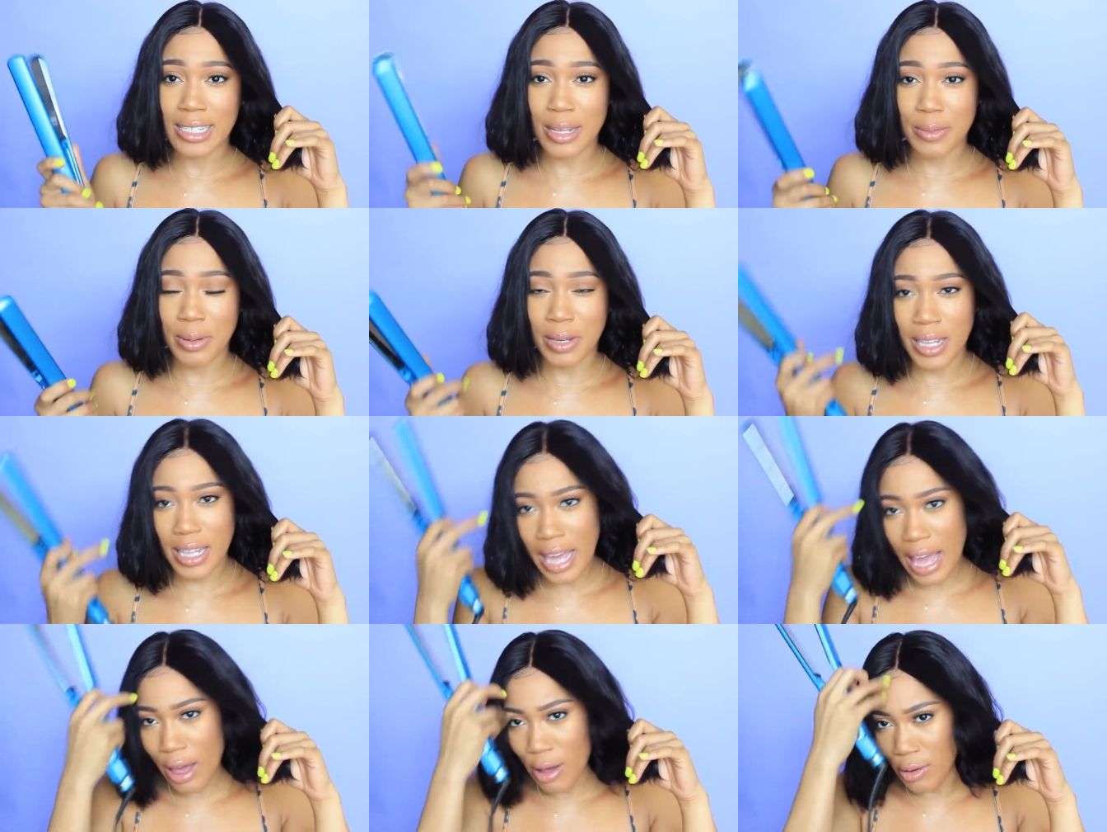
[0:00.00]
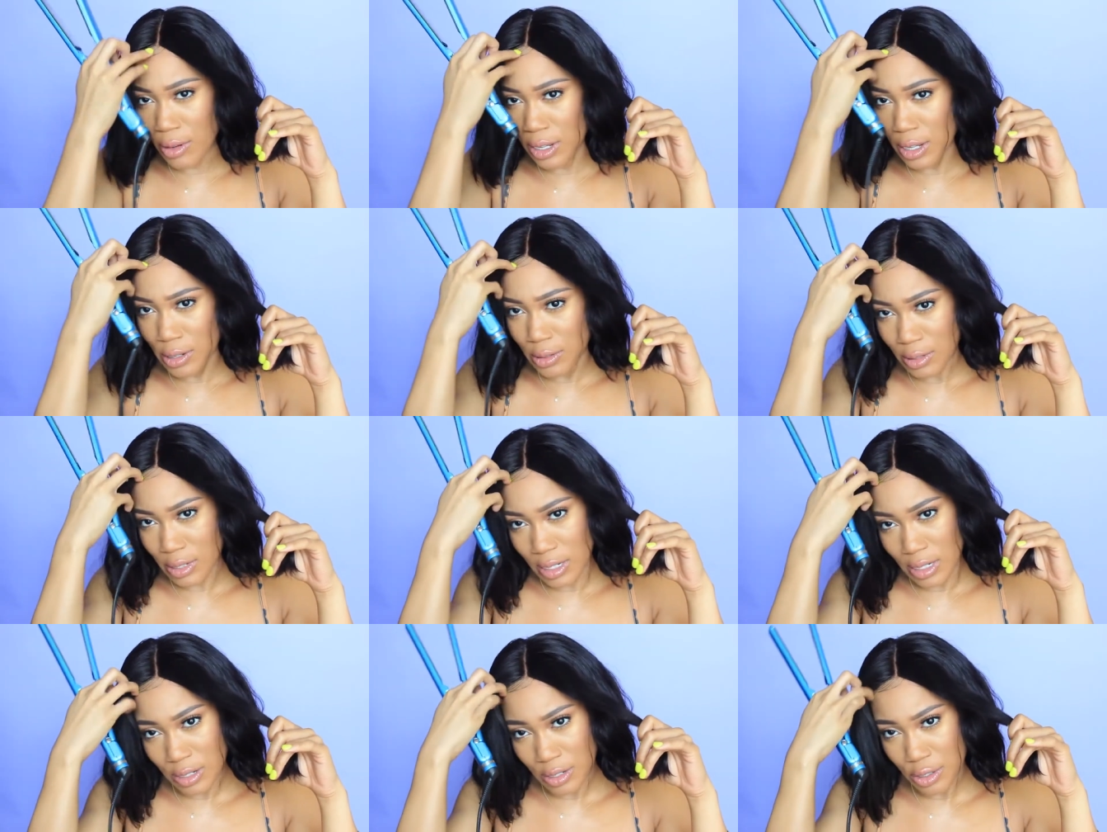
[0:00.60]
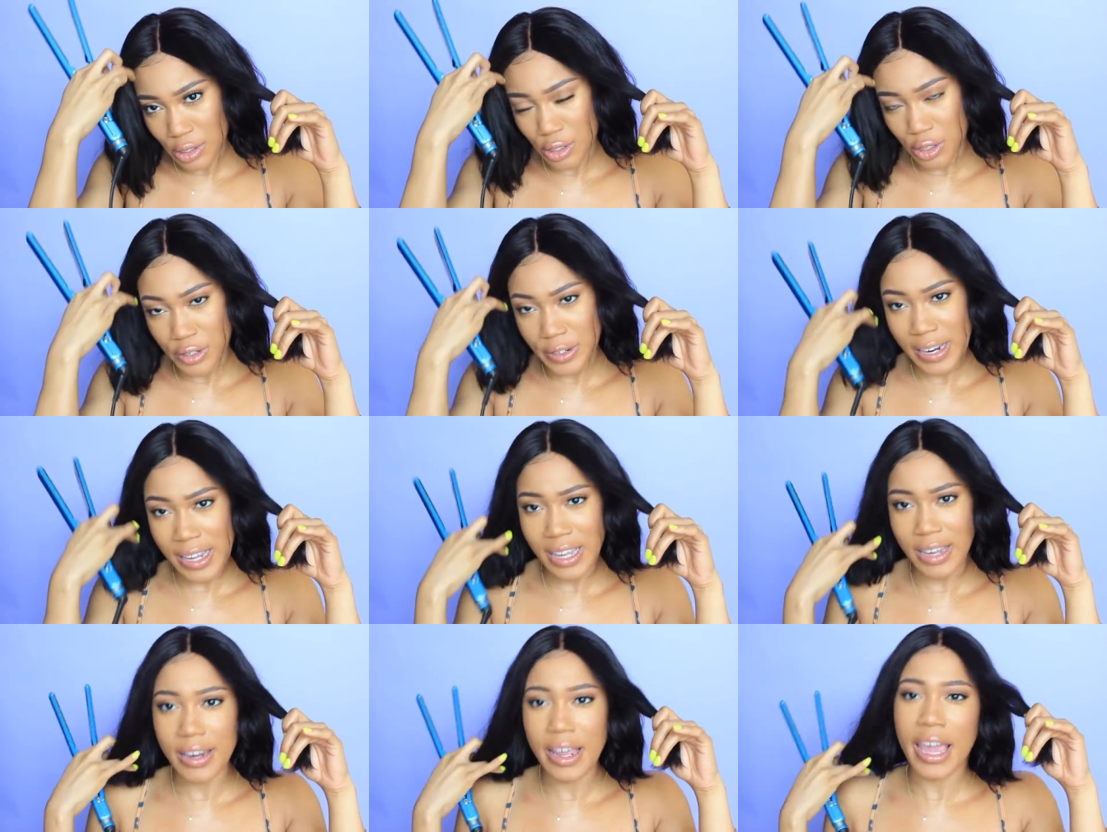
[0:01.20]
Typically I only use this to
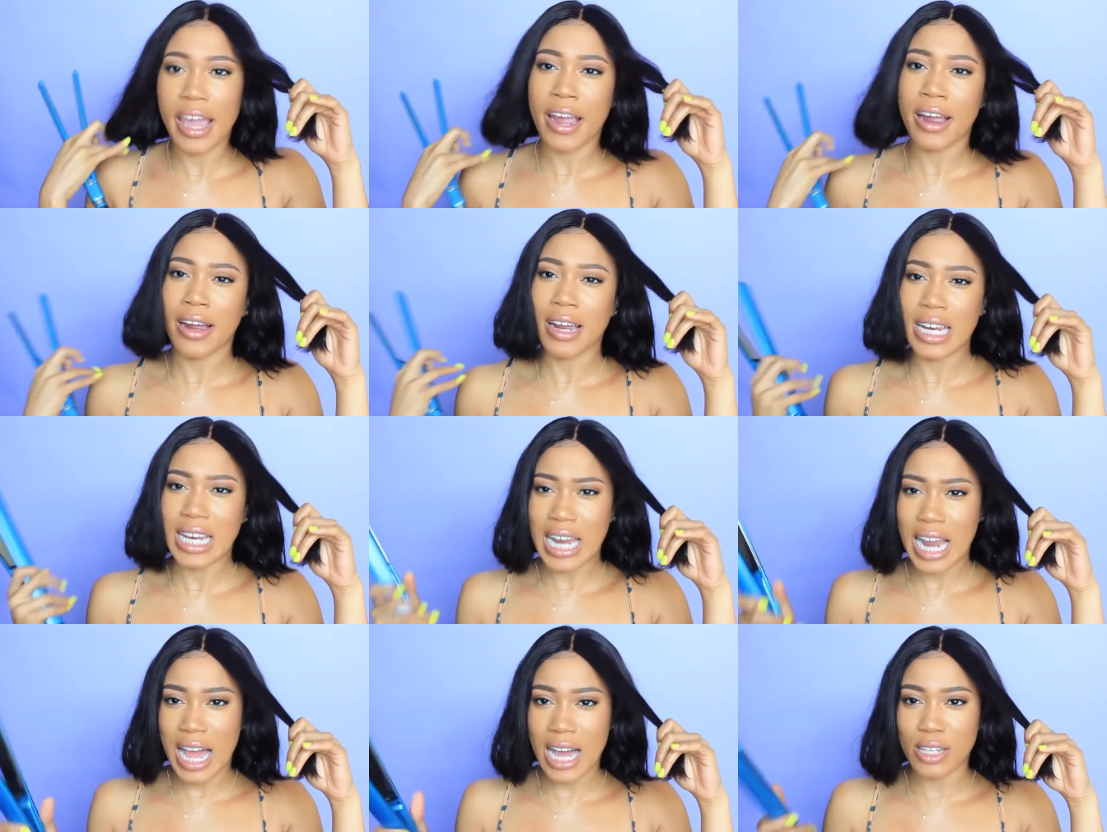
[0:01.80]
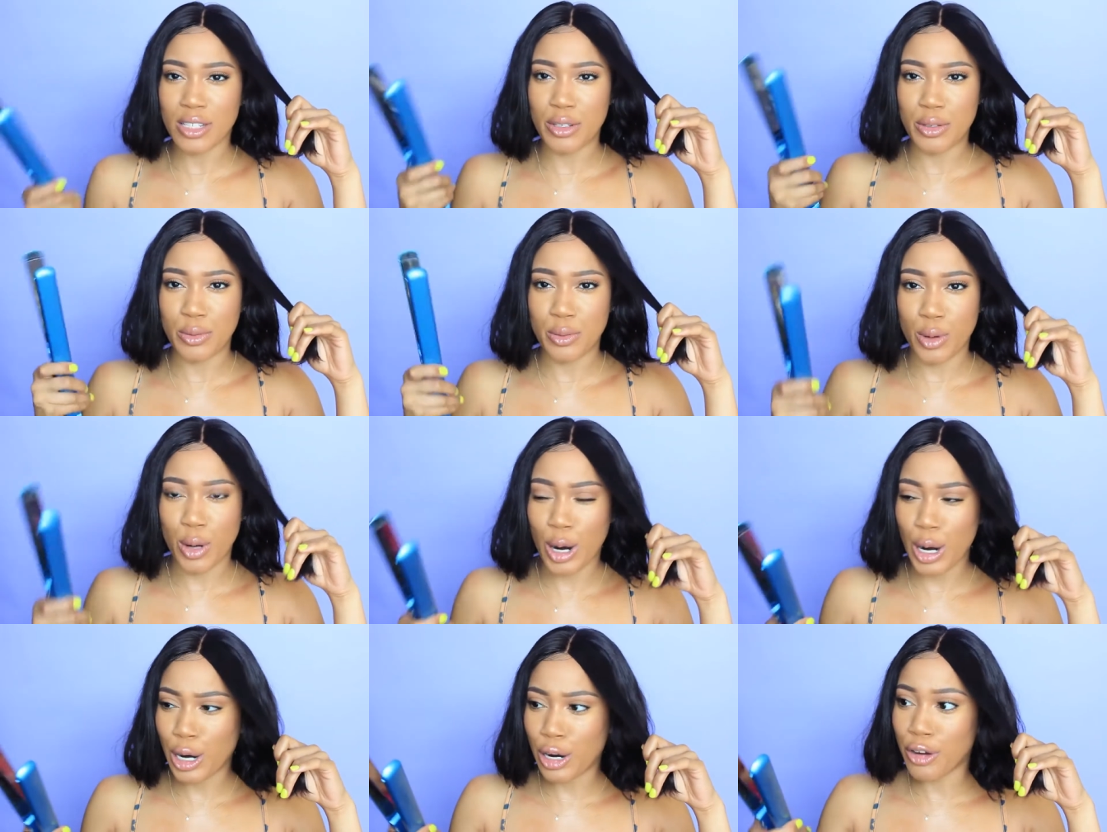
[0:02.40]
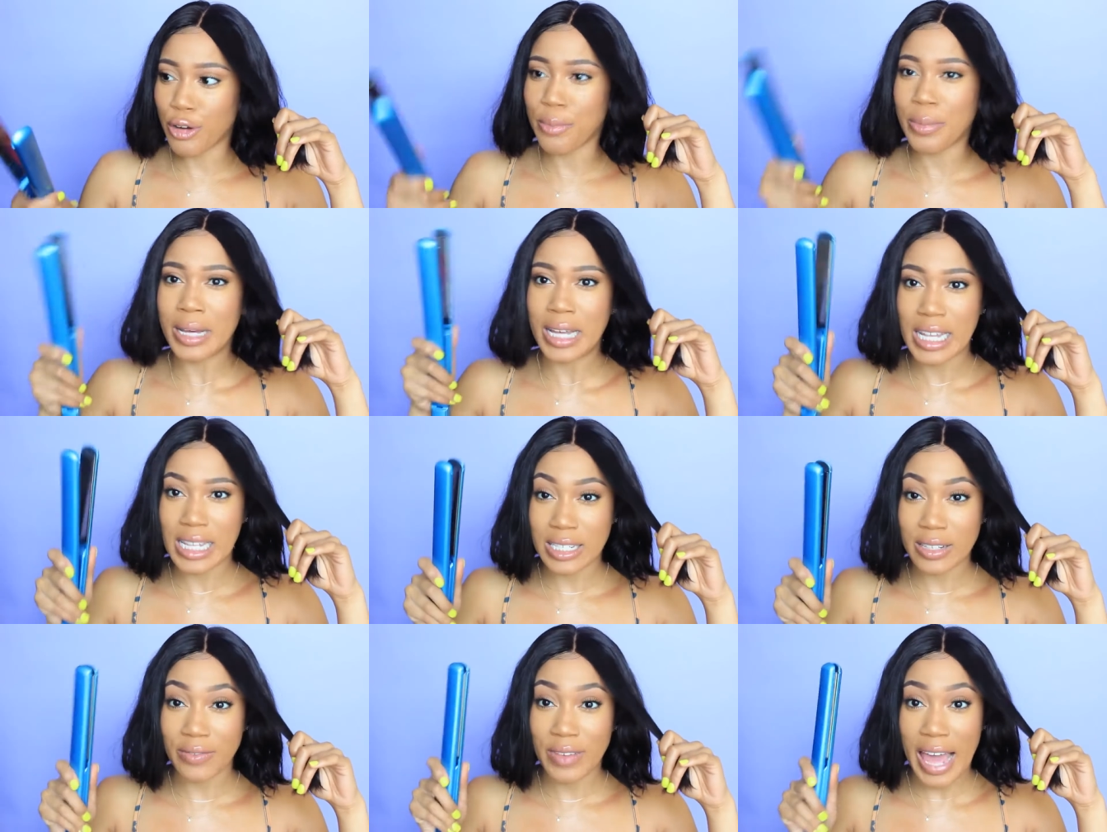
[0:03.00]
straighten hair and not to curl
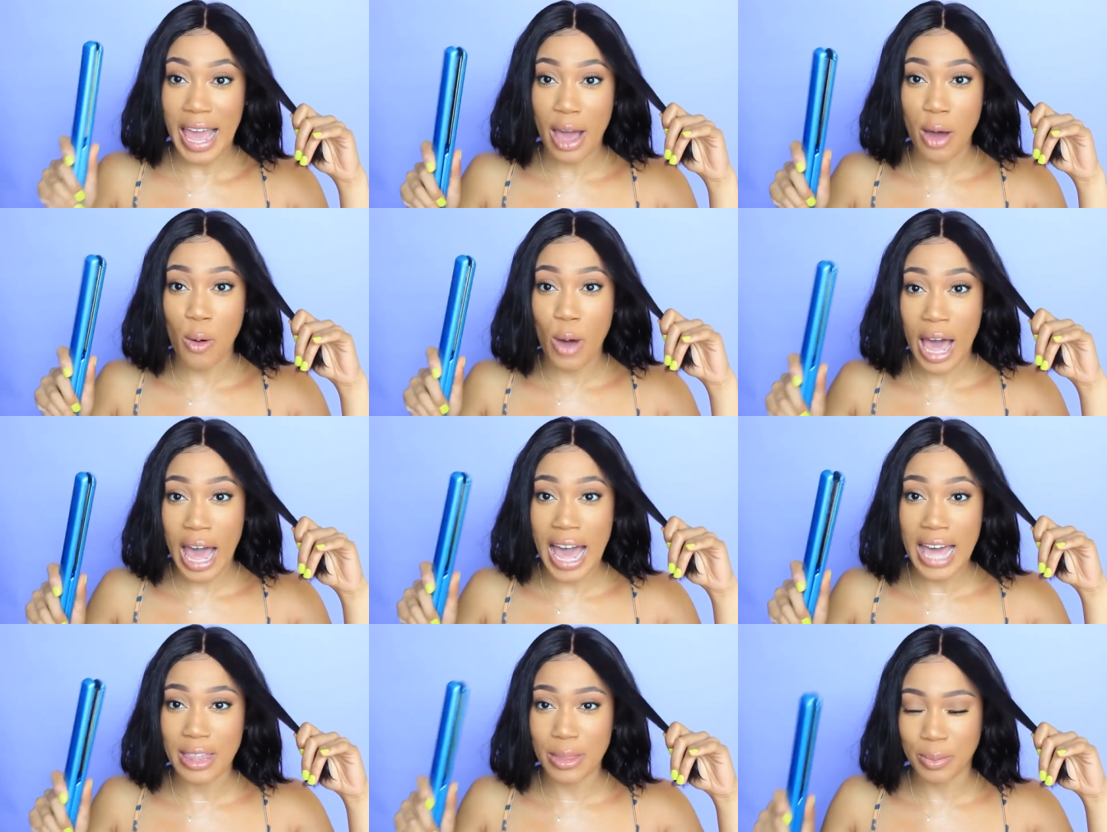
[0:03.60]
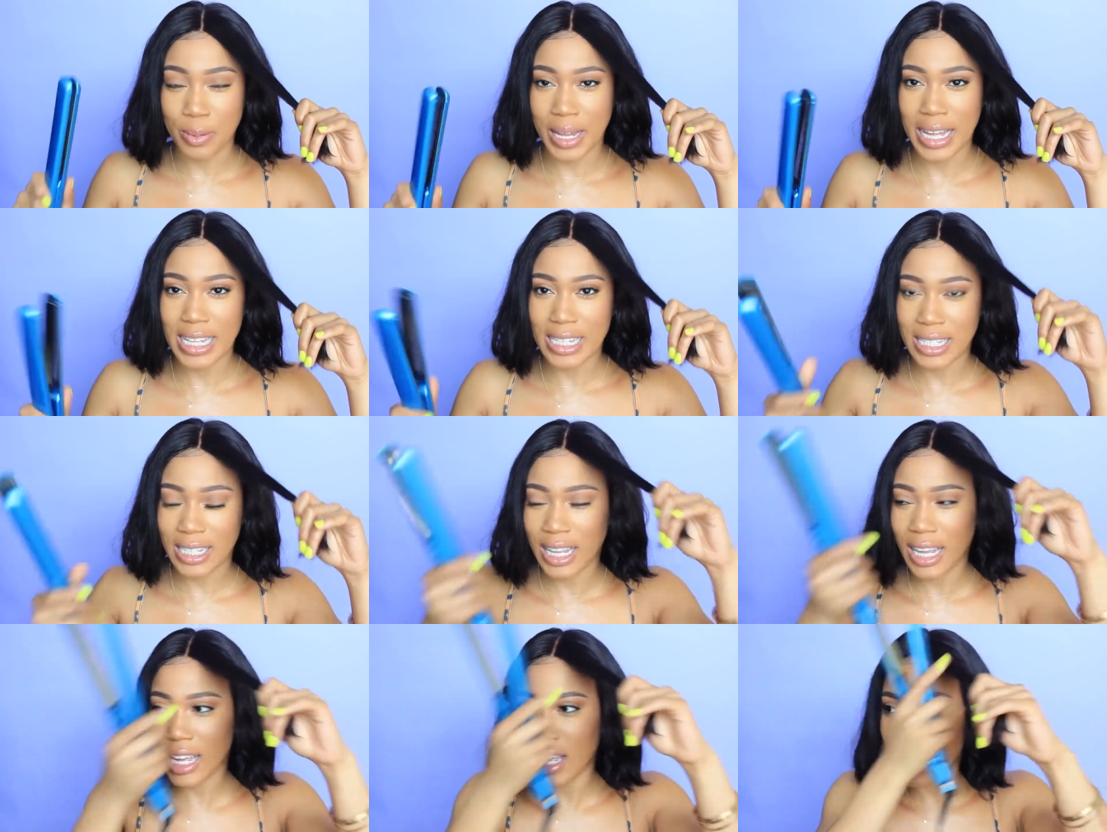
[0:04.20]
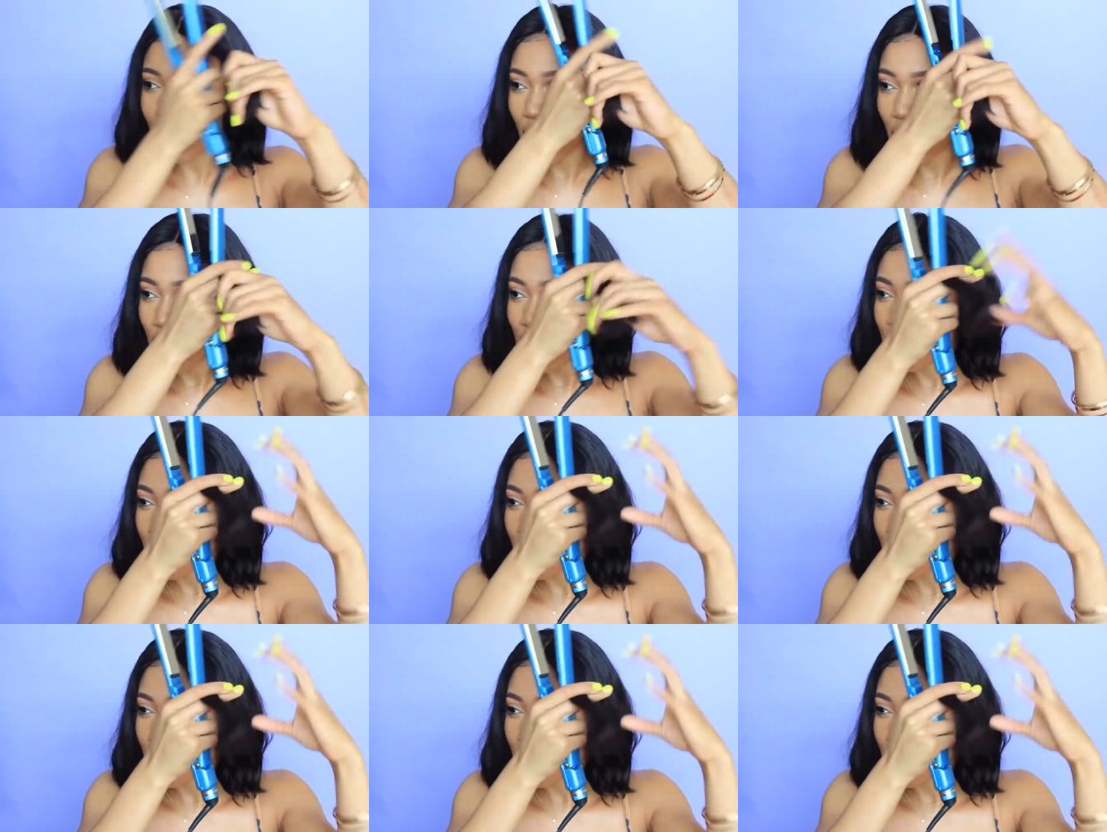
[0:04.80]
because of how hot the plates get.